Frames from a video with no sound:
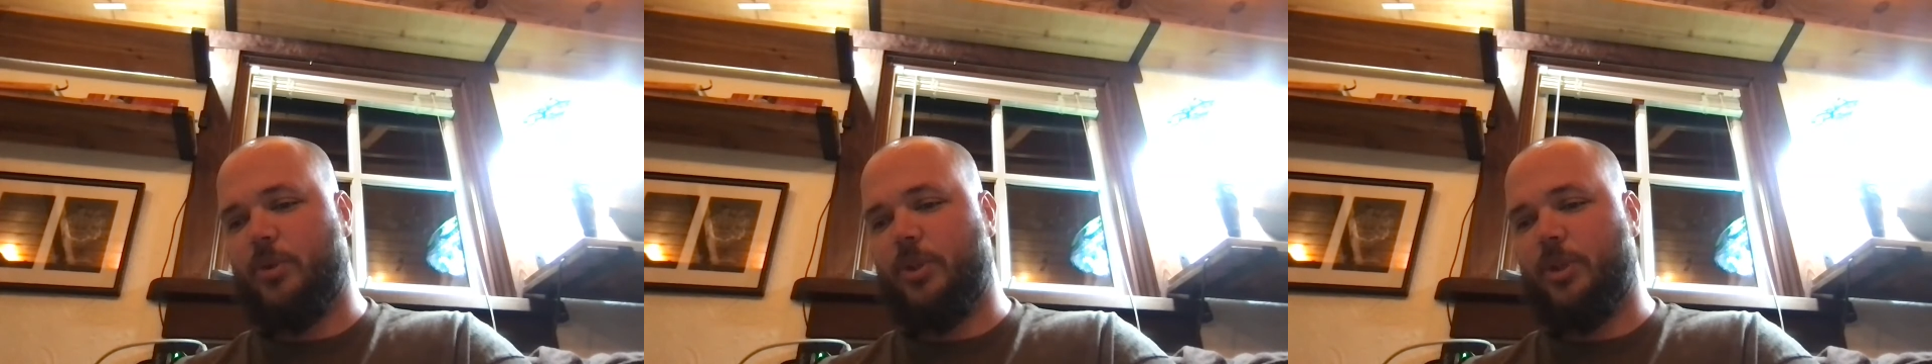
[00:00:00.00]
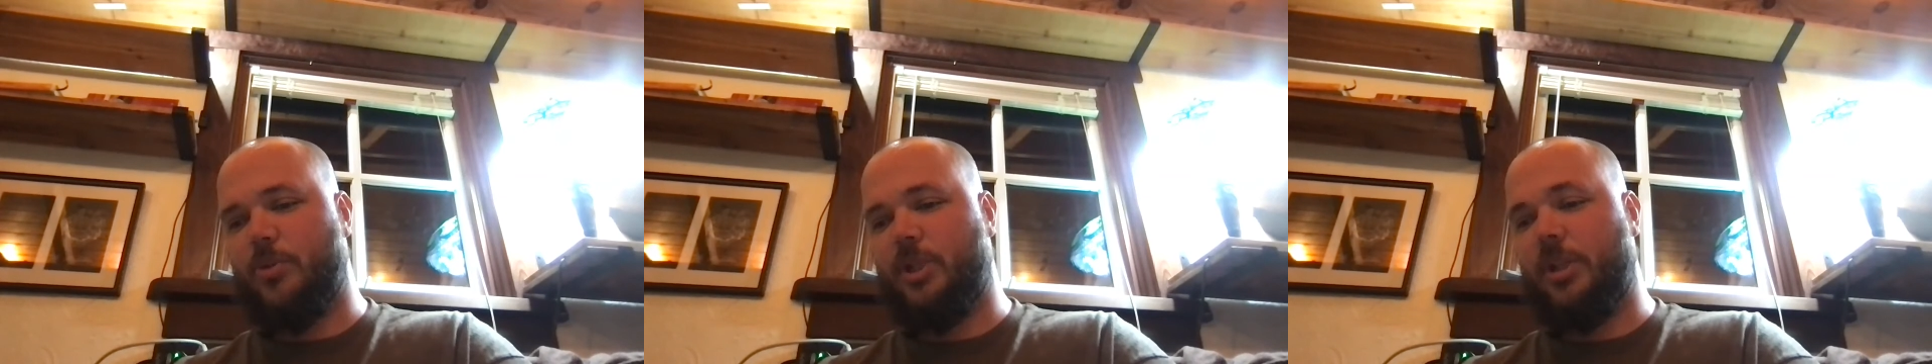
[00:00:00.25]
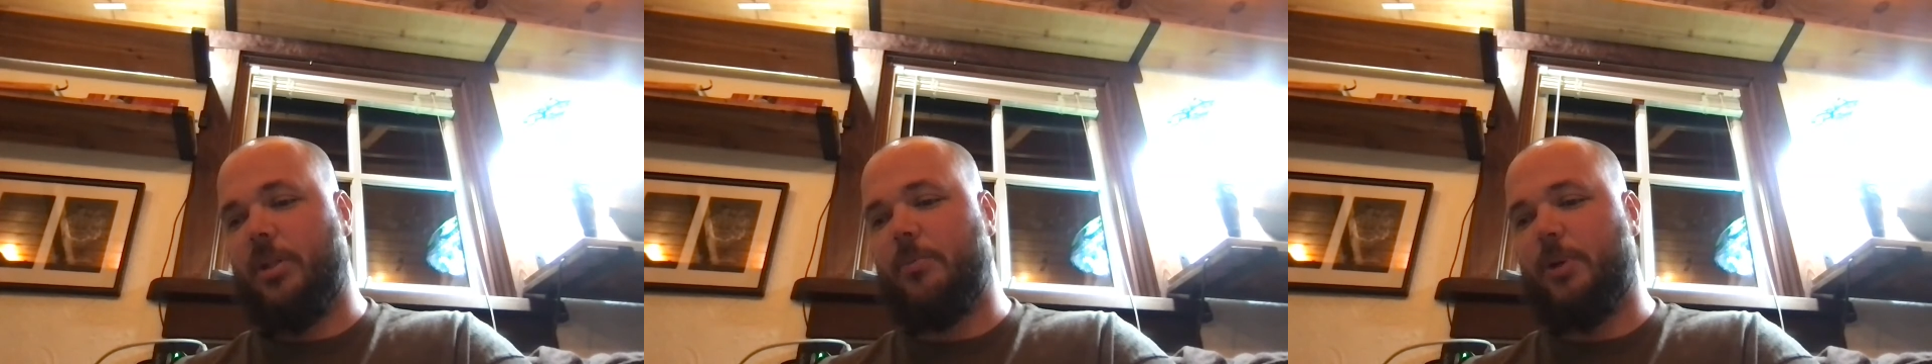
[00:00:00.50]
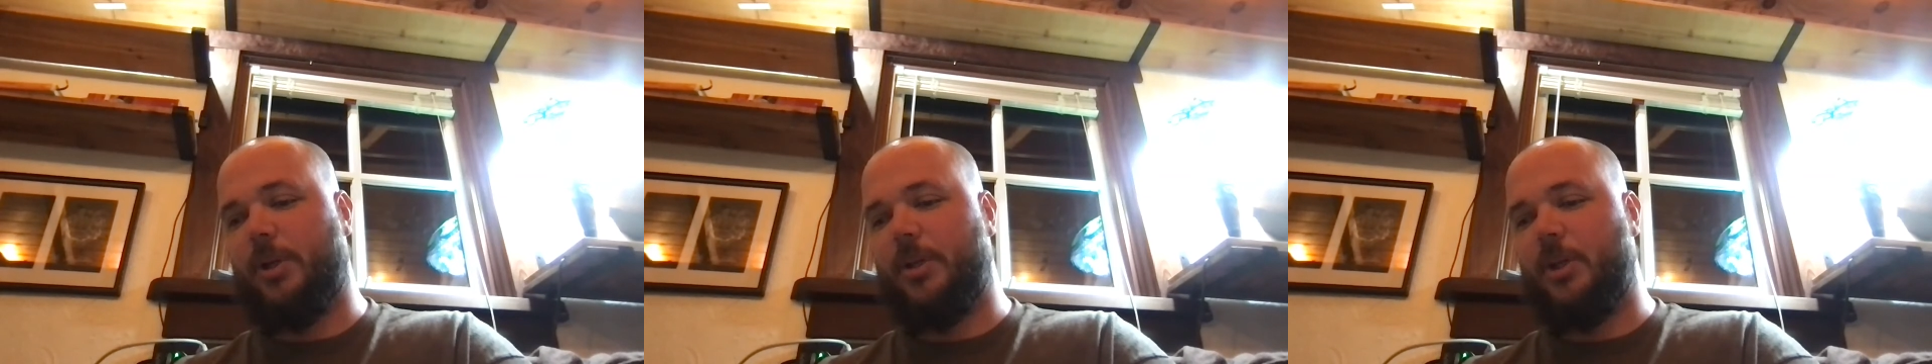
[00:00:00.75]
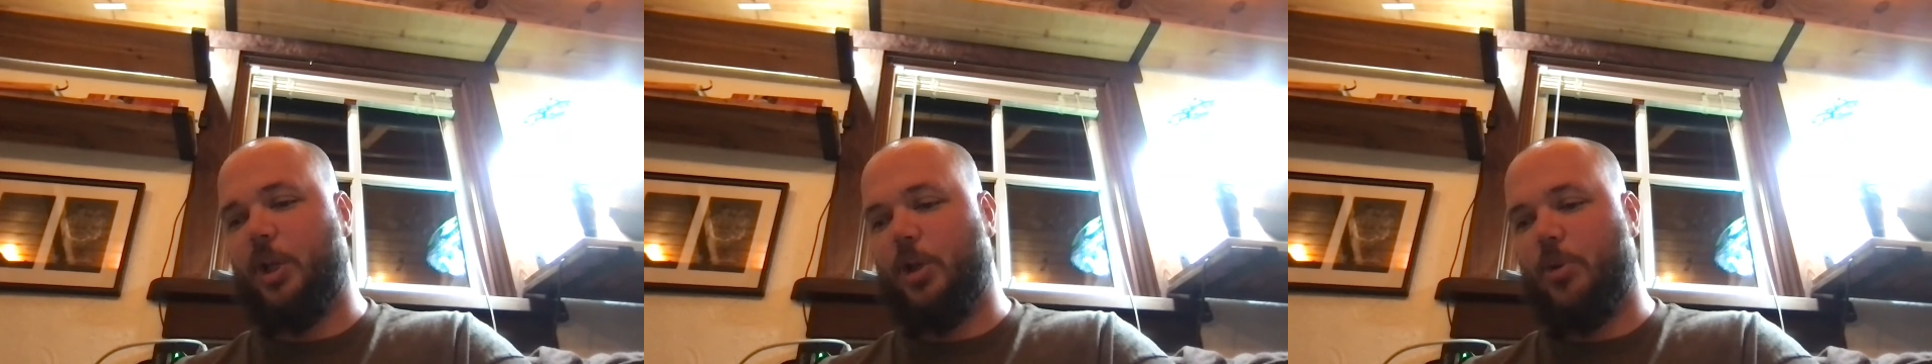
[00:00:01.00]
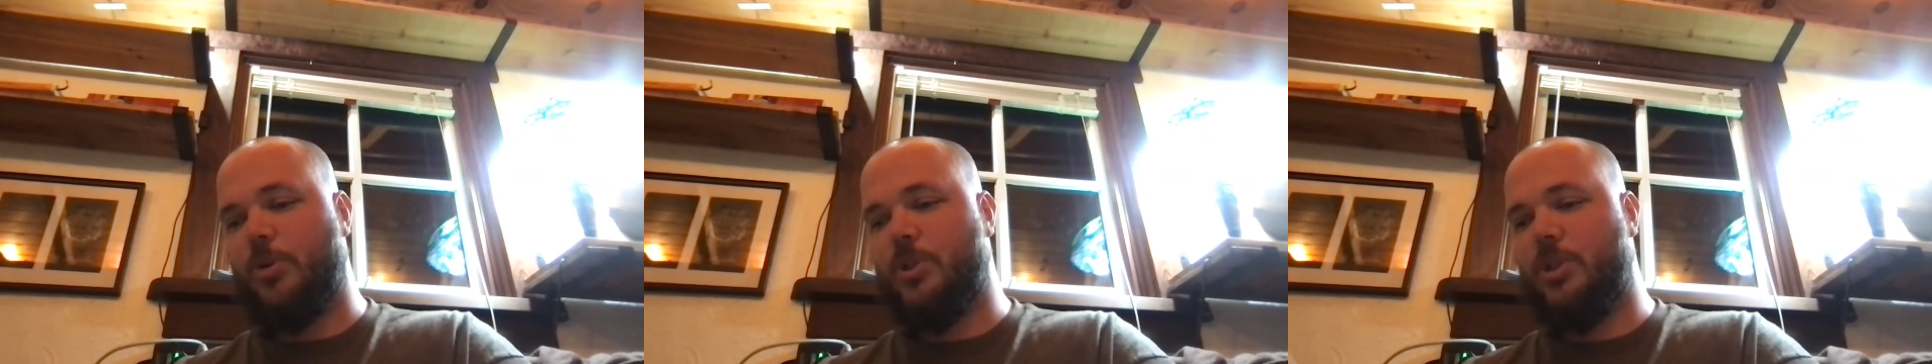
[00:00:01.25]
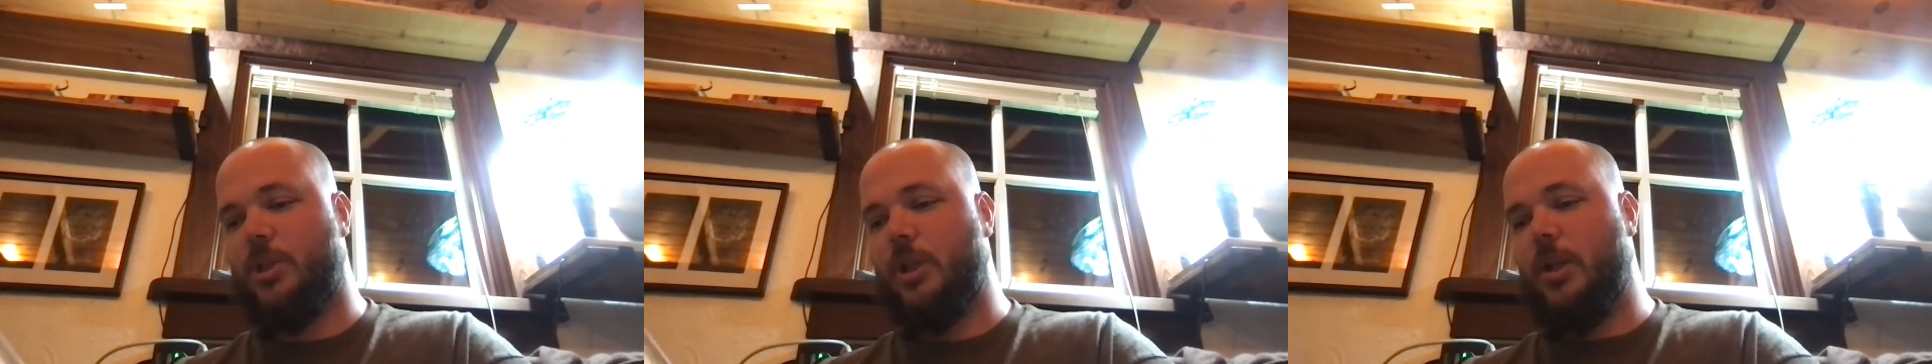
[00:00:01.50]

with those Lilliputan oaks.